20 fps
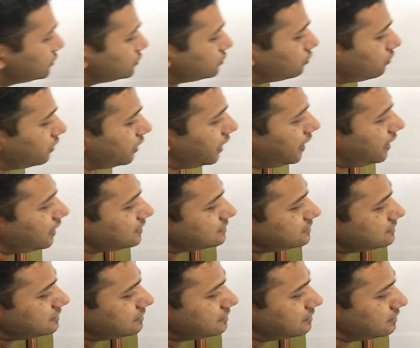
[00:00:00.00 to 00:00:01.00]
So
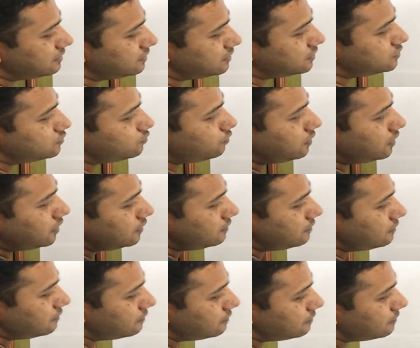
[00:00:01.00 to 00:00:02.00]
X, this
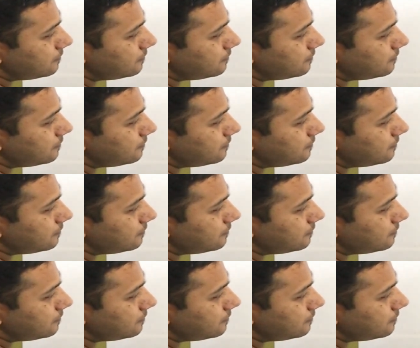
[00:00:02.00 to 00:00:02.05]
one.